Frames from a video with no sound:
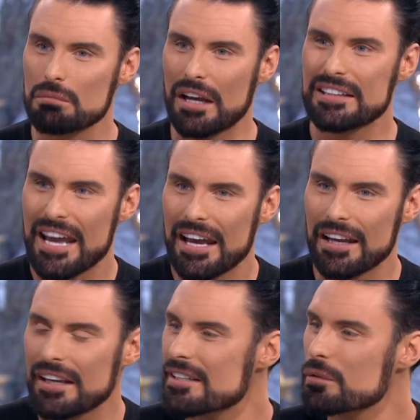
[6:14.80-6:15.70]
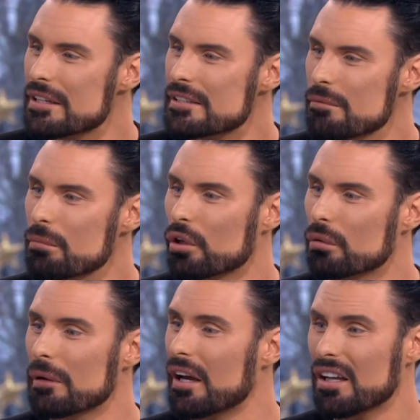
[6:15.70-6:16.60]
I'm yeah. like, yeah, it is quite simple,
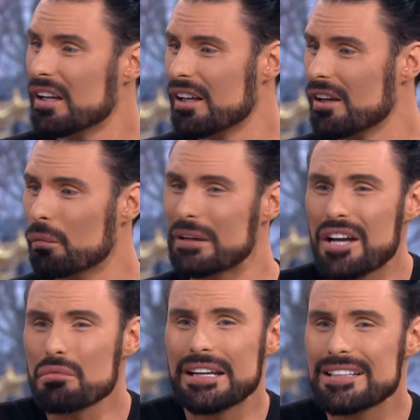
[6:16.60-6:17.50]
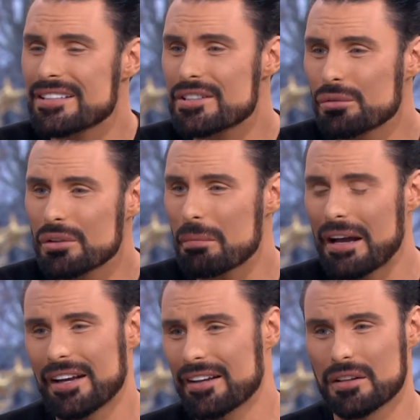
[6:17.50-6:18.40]
it's so but important, we that. don't need to talk
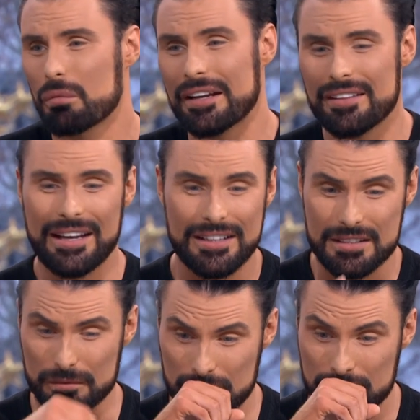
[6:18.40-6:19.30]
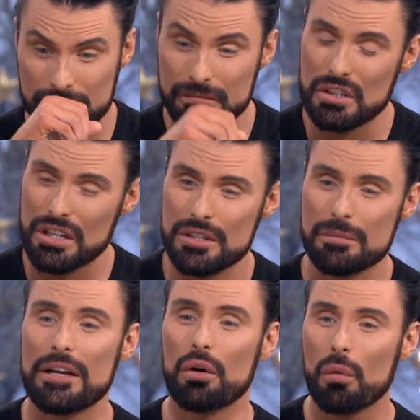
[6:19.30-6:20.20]
about it the way that it's, mm. excuse
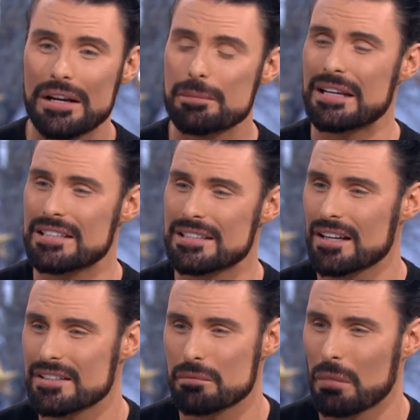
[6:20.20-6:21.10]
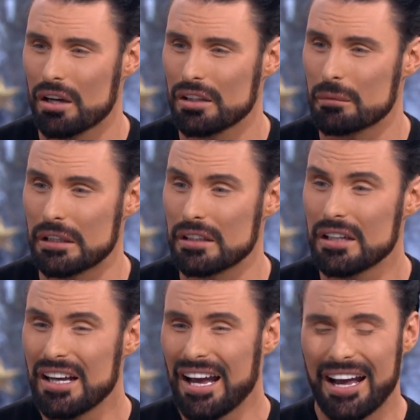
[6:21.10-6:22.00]
me, always being discussed in Parliament,
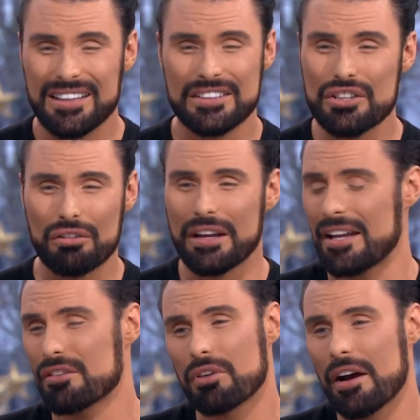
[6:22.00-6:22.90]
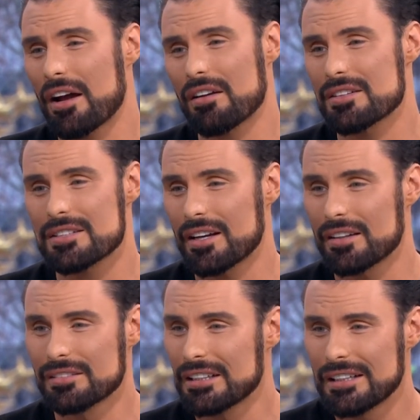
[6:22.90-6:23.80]
and you're not getting a right
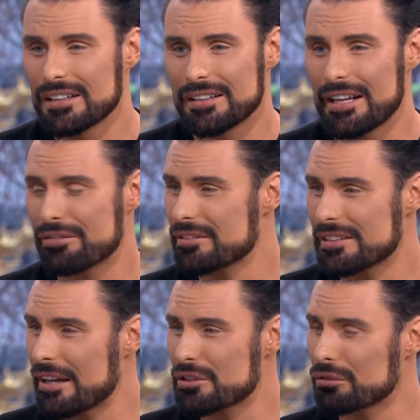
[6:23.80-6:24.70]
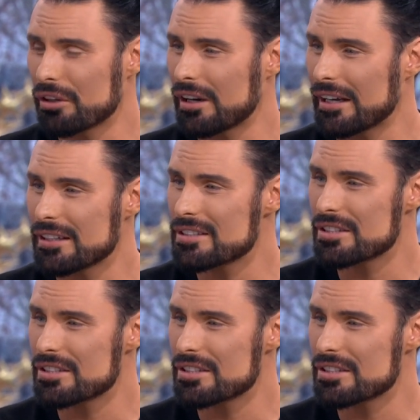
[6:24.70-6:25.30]
answer Left, left or right, it's um,